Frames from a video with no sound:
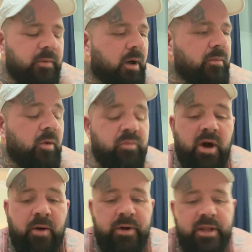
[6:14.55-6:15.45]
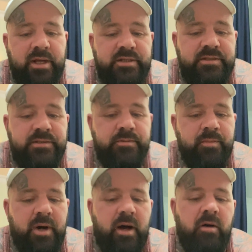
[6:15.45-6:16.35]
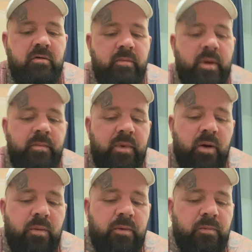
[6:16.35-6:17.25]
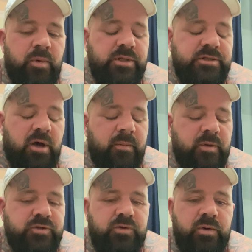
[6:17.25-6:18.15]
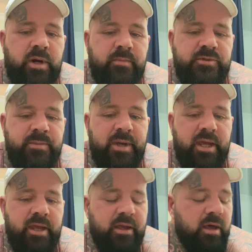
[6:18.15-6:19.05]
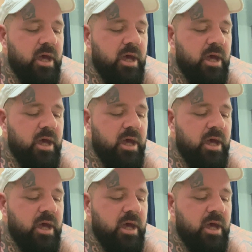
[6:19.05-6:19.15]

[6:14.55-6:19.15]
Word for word: I'm not proud of this, but I remember one time a screw came to me,